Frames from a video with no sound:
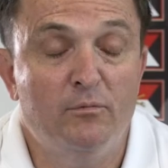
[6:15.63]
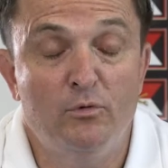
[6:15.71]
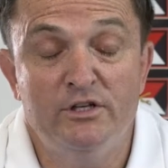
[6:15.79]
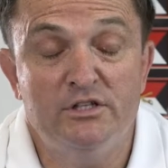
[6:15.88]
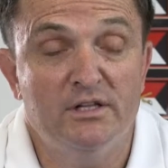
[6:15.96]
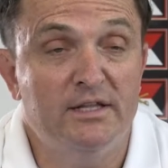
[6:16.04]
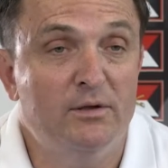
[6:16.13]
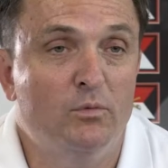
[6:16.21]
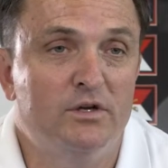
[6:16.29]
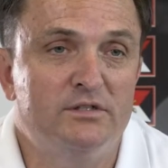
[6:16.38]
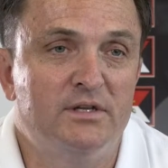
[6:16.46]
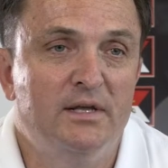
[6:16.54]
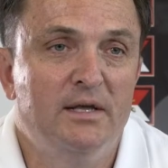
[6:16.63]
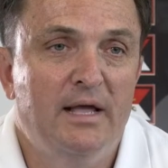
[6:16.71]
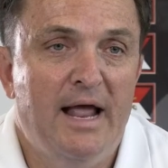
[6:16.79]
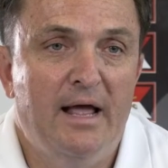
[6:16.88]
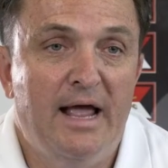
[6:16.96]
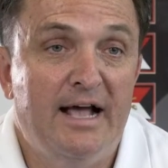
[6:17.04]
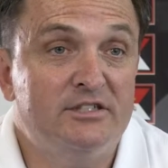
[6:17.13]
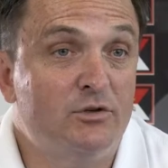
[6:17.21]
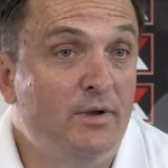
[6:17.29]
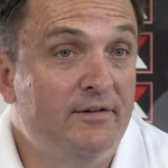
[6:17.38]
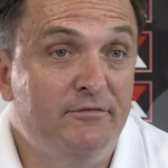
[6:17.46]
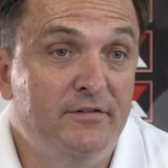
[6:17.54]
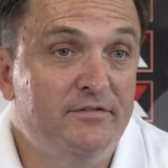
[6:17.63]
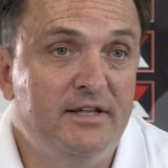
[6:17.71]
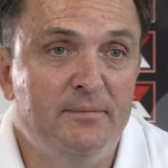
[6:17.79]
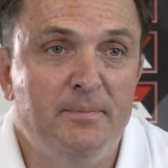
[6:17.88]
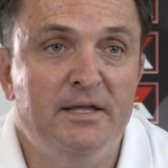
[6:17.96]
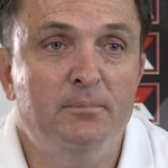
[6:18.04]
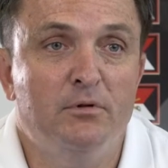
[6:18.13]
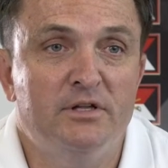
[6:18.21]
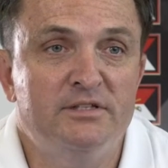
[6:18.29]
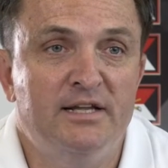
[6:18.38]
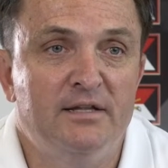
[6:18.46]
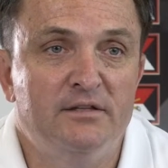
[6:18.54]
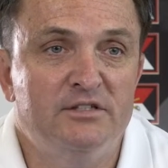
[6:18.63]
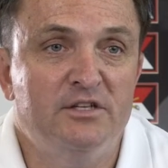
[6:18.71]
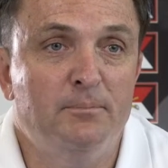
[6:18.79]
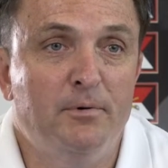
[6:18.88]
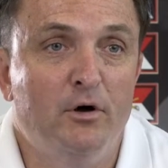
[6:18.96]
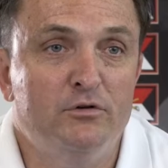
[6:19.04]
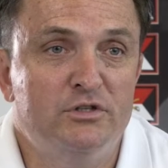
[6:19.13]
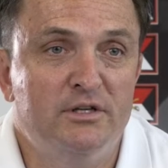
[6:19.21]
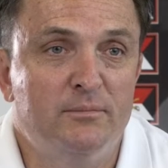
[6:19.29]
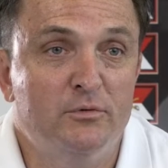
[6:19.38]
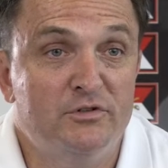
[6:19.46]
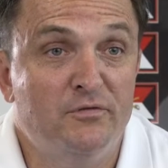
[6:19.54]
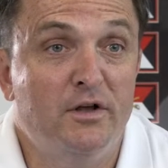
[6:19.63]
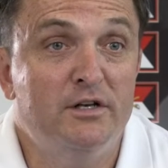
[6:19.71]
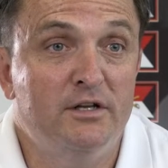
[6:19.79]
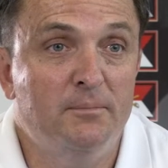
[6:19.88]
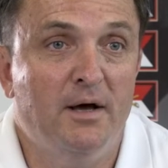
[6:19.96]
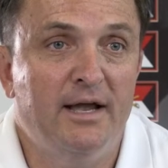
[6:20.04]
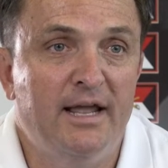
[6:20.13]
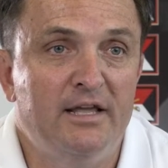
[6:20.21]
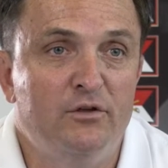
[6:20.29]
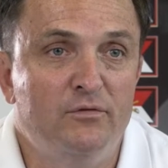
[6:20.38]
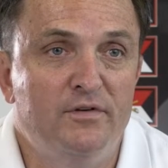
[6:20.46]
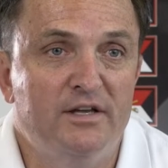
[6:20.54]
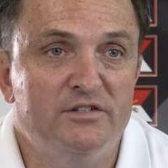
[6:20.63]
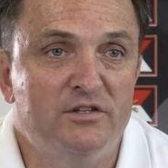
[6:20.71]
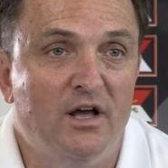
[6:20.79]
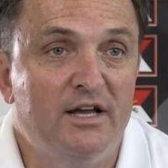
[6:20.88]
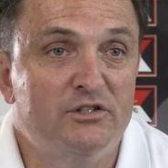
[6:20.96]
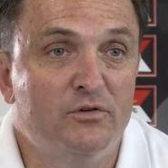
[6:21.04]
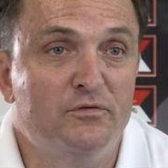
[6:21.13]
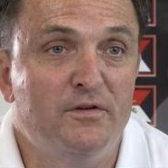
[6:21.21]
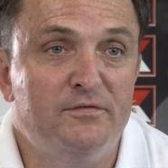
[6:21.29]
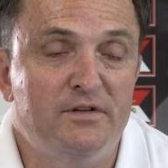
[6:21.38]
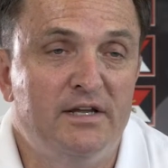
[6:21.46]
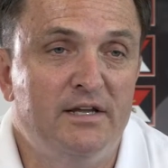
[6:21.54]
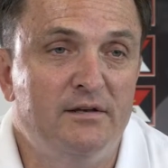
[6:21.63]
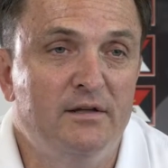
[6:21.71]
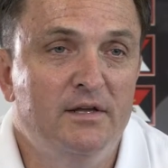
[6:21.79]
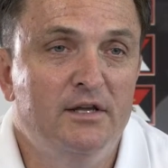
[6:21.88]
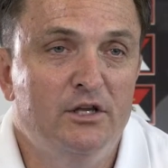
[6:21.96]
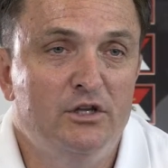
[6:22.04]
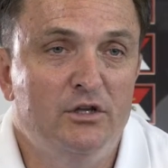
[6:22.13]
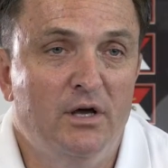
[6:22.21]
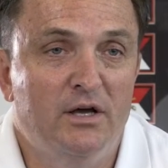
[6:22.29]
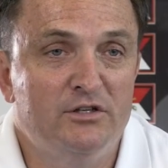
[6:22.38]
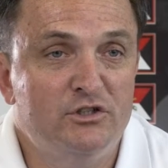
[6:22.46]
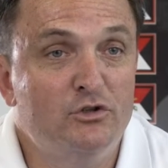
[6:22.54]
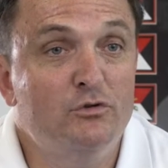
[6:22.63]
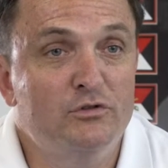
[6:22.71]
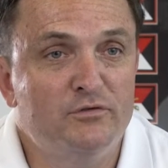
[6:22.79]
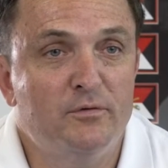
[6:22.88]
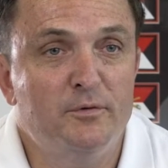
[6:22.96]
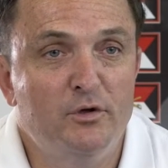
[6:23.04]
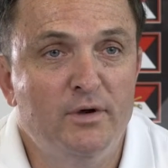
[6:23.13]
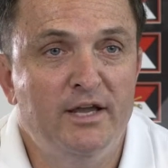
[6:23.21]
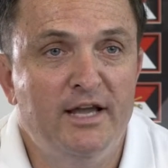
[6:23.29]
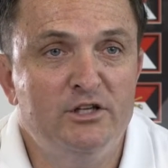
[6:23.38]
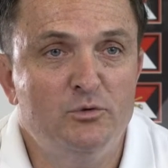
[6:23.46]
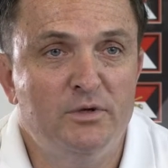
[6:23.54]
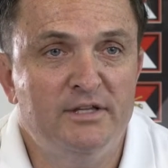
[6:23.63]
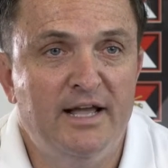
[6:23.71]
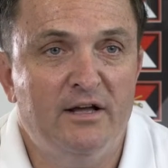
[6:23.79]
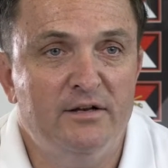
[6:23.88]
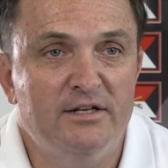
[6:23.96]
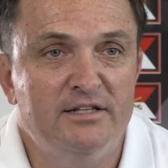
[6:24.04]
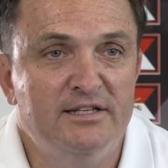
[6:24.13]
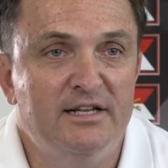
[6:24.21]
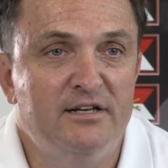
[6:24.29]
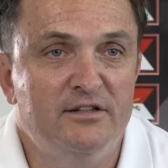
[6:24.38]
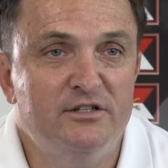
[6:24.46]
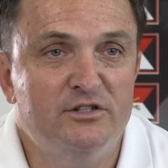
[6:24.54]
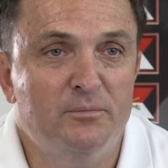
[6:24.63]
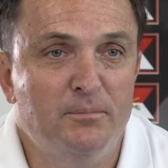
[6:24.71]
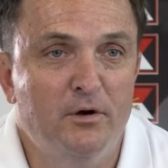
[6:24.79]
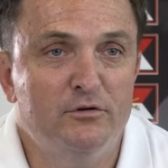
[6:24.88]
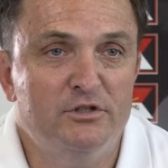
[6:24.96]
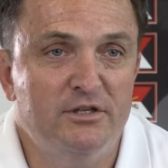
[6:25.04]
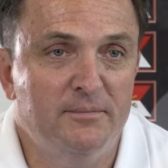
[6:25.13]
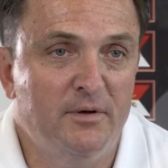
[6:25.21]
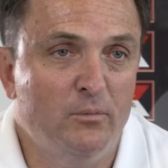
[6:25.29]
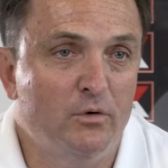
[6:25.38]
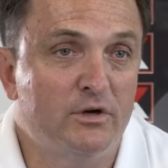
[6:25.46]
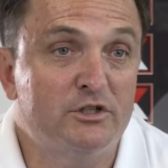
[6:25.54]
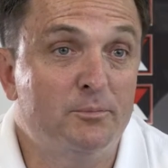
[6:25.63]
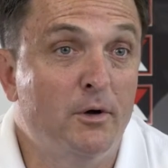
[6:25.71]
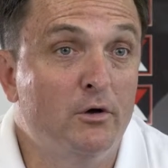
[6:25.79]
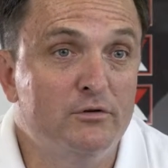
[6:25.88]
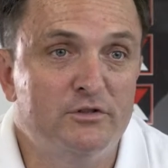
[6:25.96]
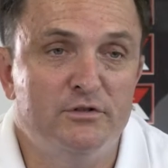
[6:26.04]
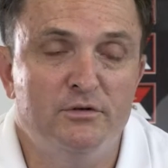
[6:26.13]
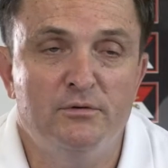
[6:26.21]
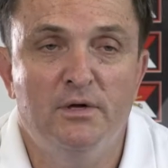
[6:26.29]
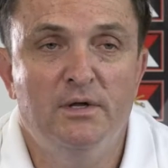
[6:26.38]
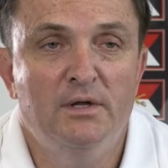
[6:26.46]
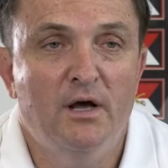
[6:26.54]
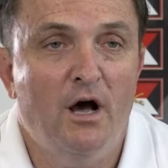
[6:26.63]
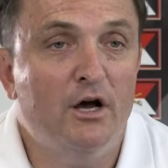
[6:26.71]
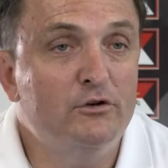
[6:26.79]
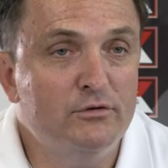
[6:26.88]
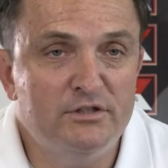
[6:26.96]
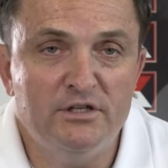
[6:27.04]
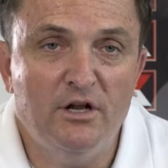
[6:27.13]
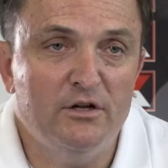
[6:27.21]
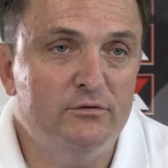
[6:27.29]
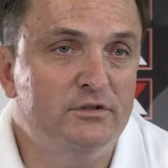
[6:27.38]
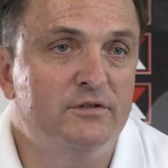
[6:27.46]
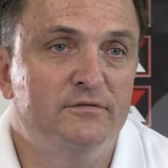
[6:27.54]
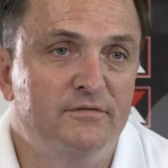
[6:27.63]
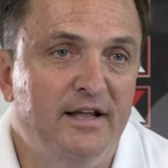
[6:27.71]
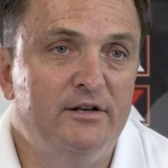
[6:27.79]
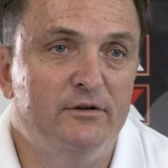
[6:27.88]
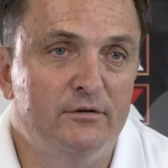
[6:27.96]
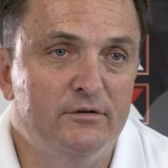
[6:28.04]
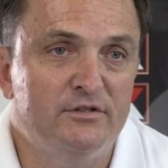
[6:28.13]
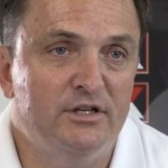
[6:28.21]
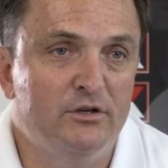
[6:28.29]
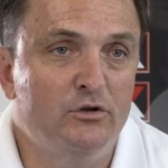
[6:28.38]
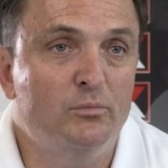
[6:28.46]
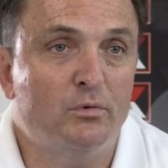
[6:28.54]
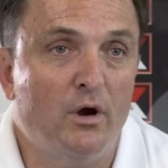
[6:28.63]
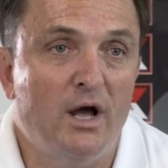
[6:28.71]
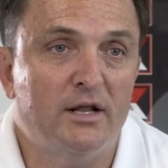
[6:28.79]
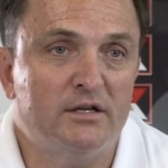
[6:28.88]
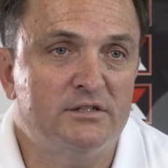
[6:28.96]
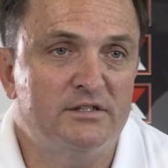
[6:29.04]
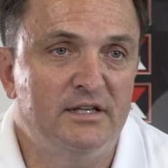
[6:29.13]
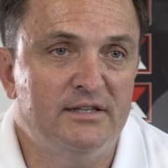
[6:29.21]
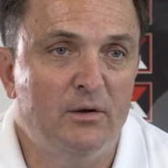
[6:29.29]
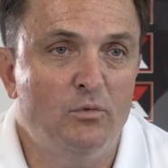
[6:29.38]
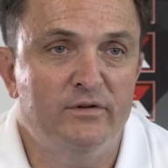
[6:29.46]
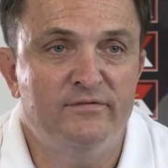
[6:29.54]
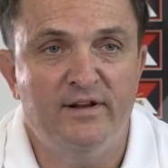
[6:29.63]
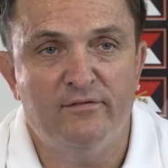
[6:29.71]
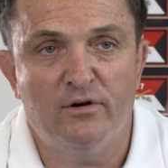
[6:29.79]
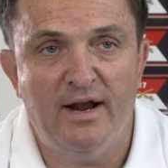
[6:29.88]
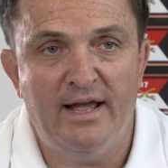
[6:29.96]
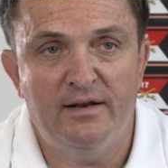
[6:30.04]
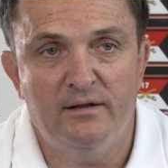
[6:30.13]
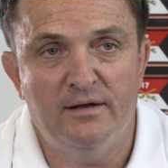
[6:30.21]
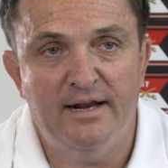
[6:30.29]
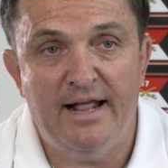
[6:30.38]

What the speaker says: recently was asked, we had 15 people attend the symposium, was funded by AUVSI, so 15 students from UAH went down and attended the symposium and were exposed to hundreds and hundreds of vendors and new products that they would have never had